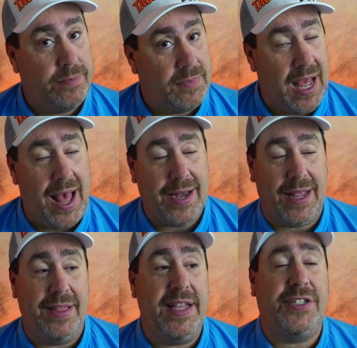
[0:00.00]

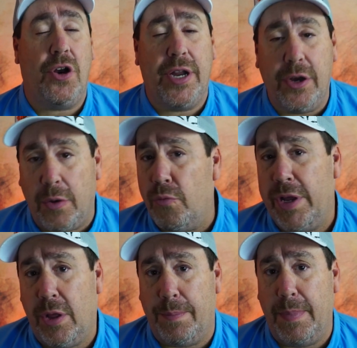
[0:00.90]
And these aren't
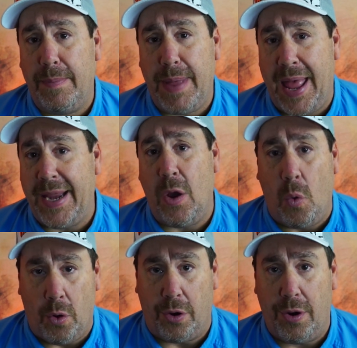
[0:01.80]
in any
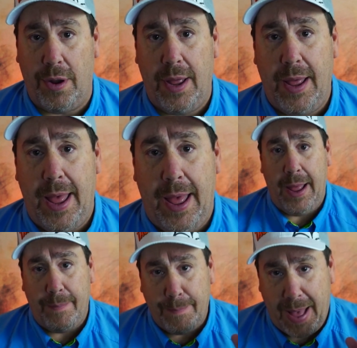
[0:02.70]
order.
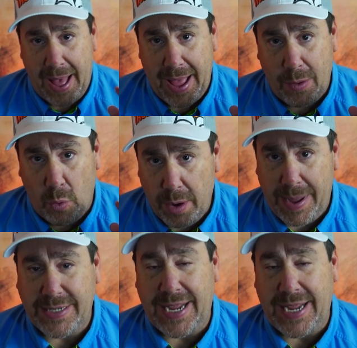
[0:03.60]
One of my